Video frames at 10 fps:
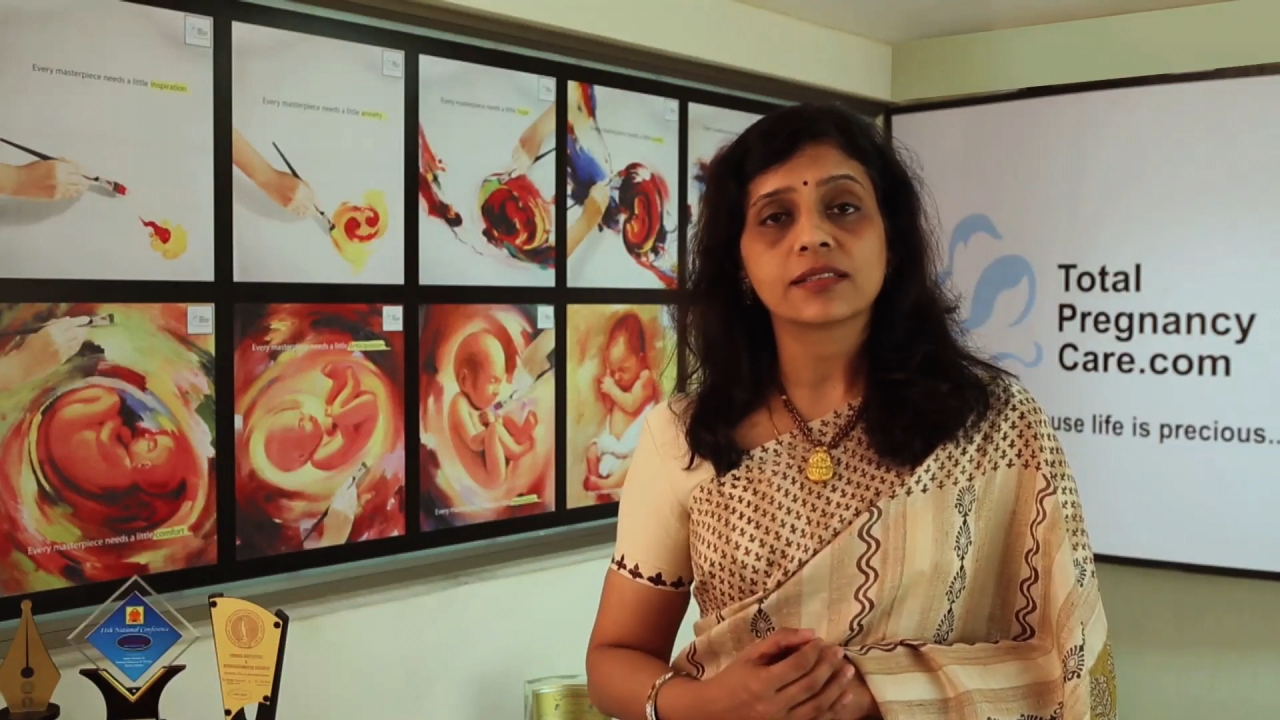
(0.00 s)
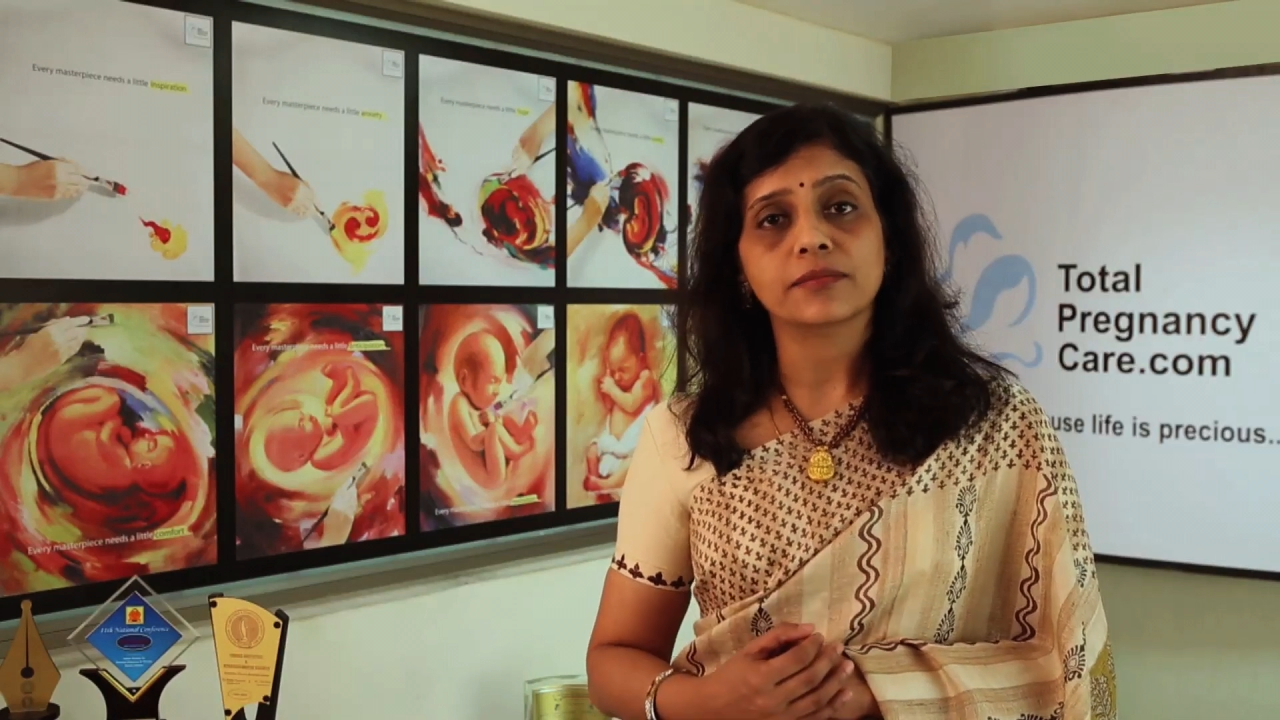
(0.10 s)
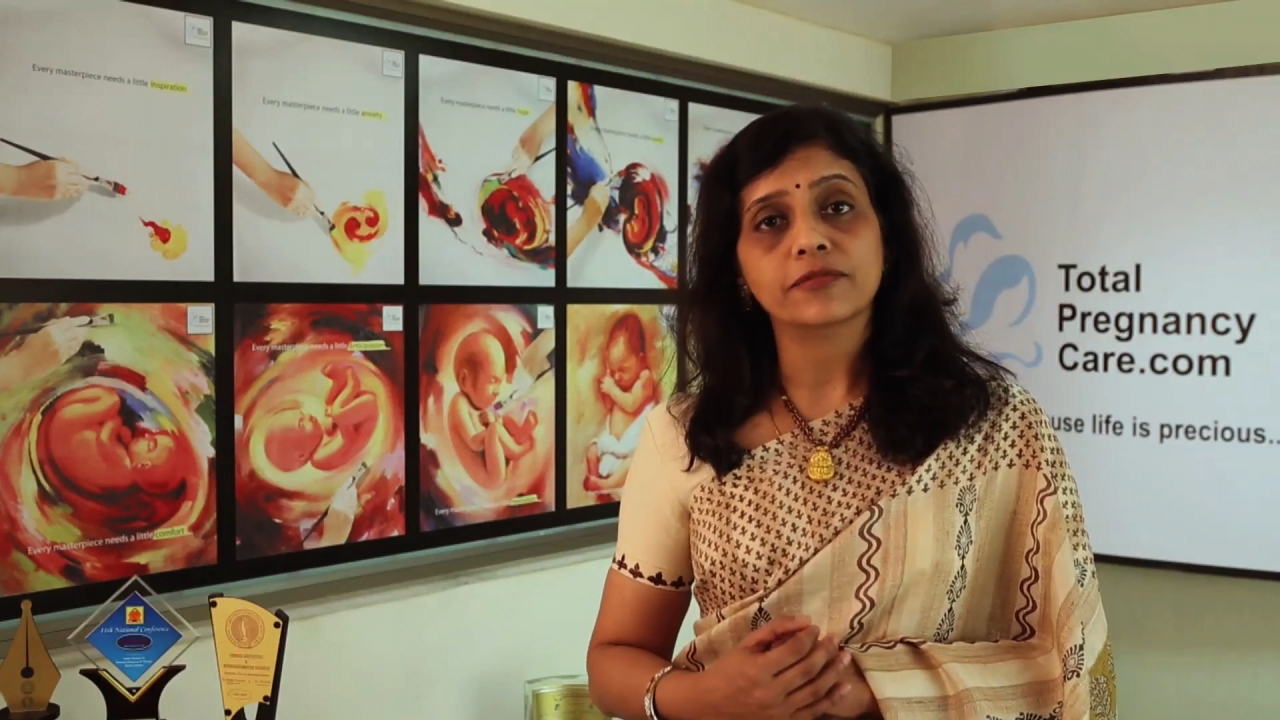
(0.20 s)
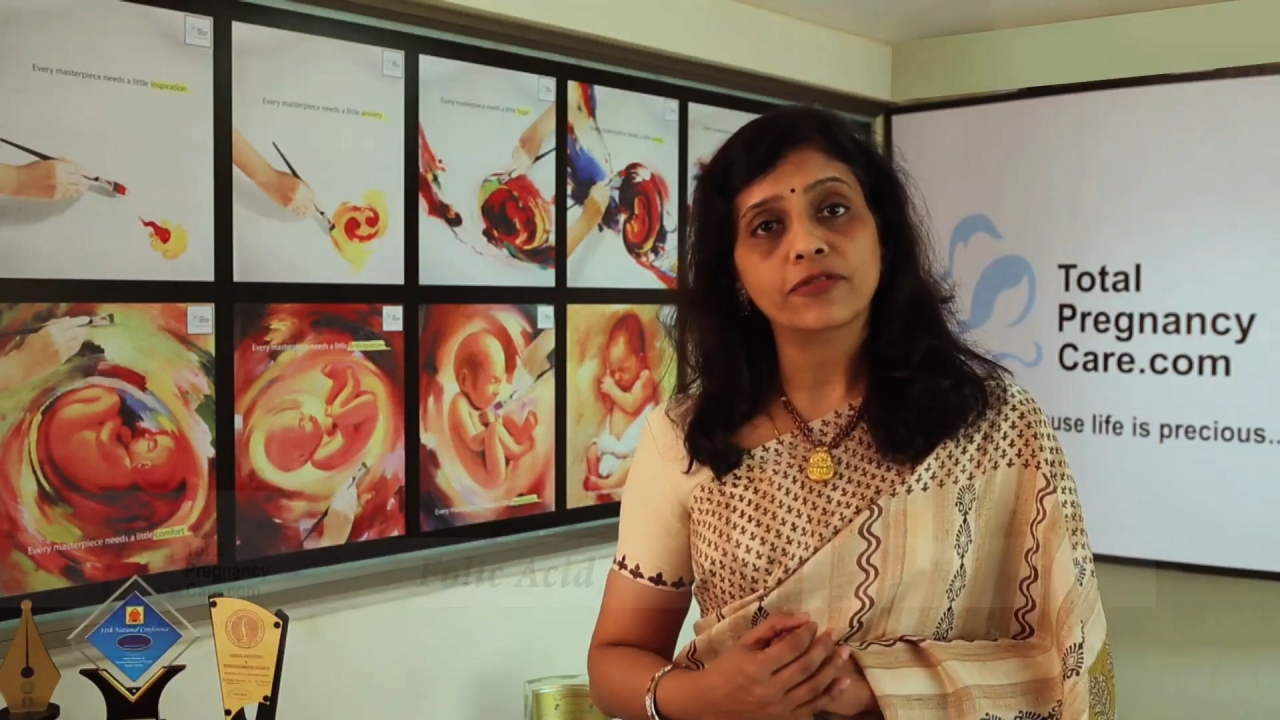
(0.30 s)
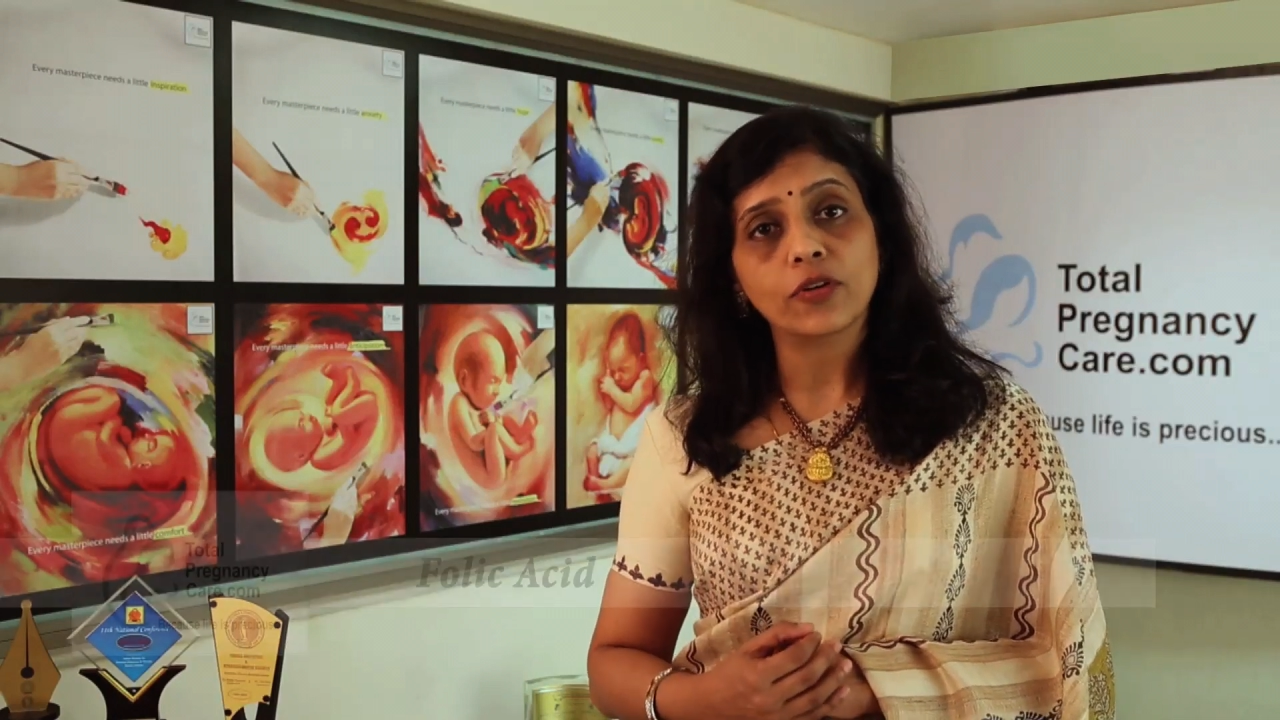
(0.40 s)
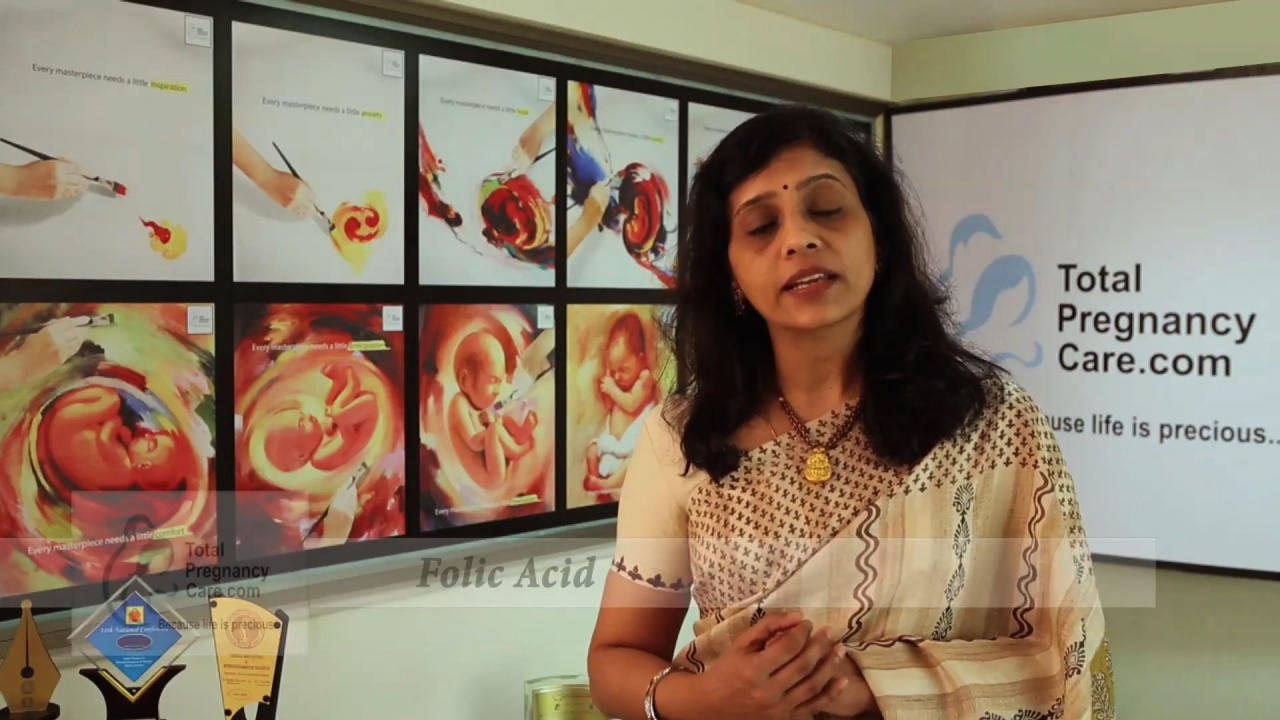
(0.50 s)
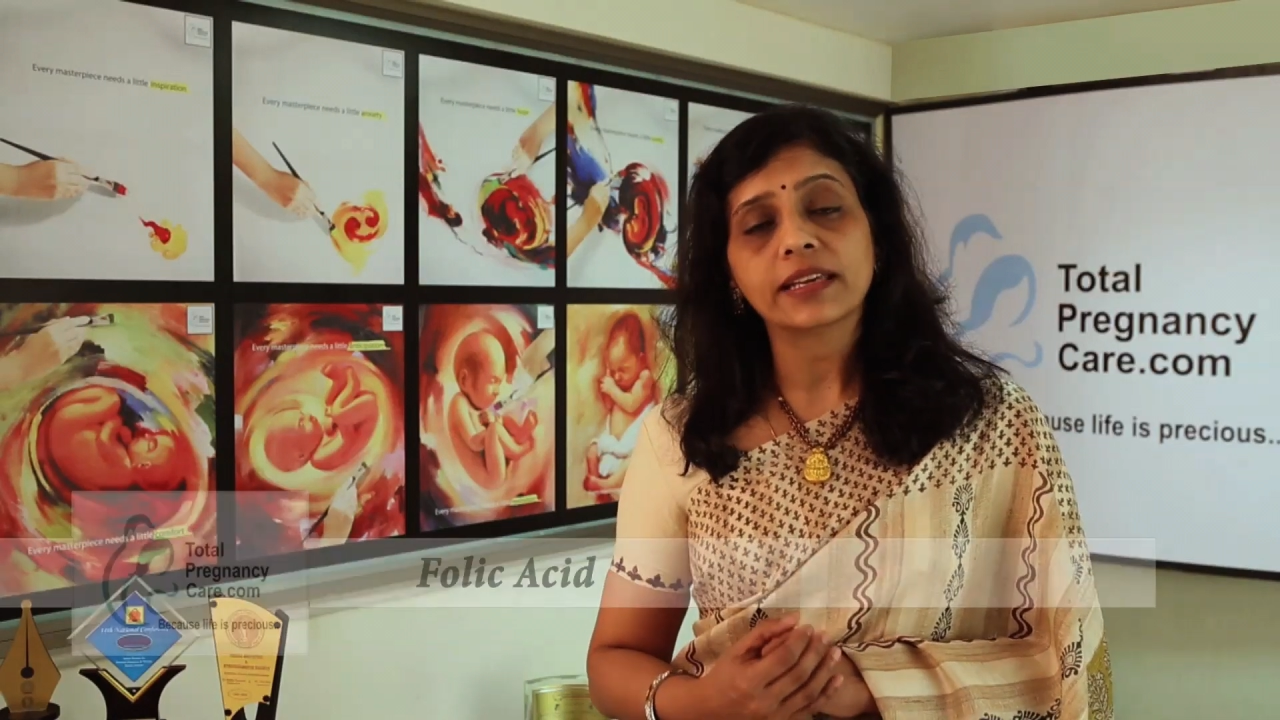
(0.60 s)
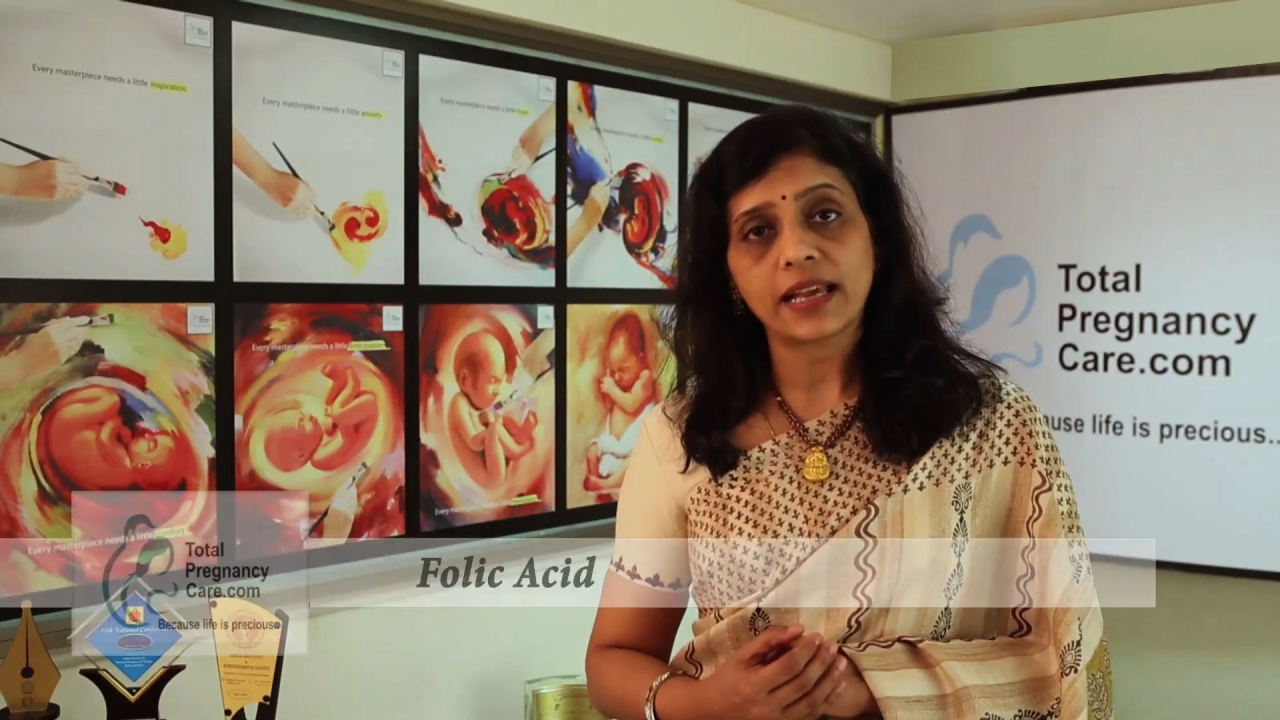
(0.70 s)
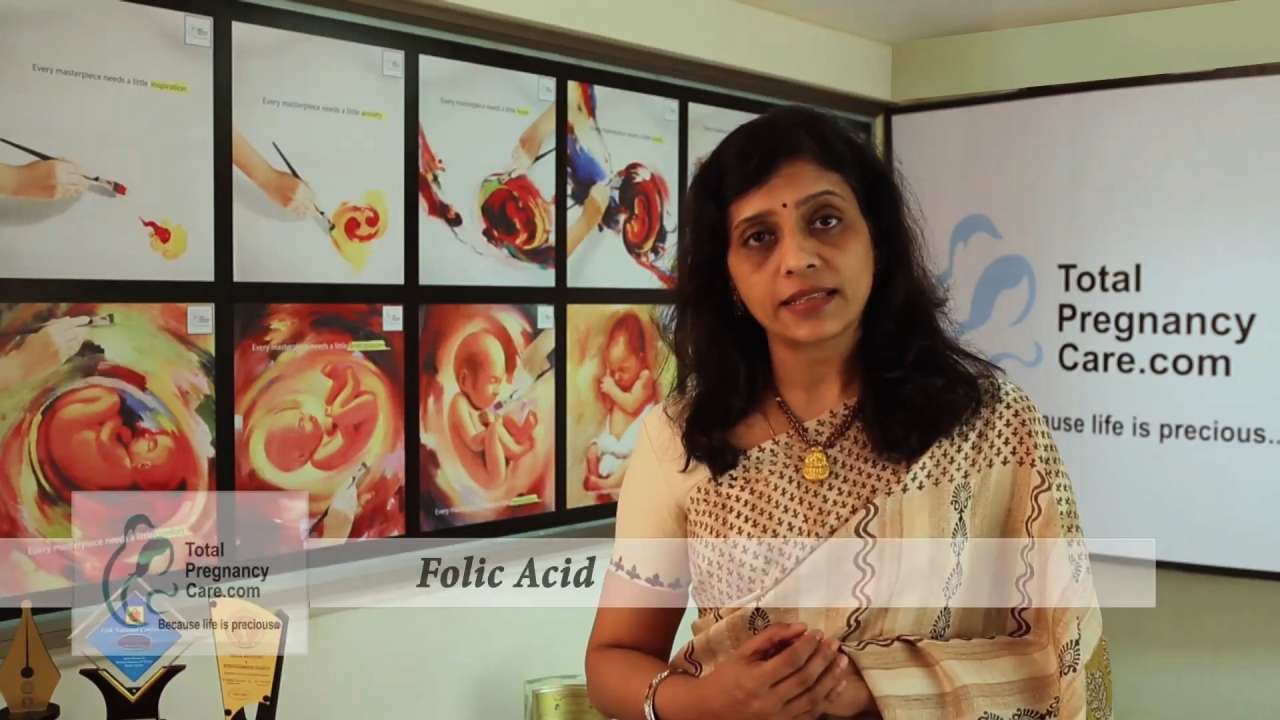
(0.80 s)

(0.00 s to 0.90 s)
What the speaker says: some folic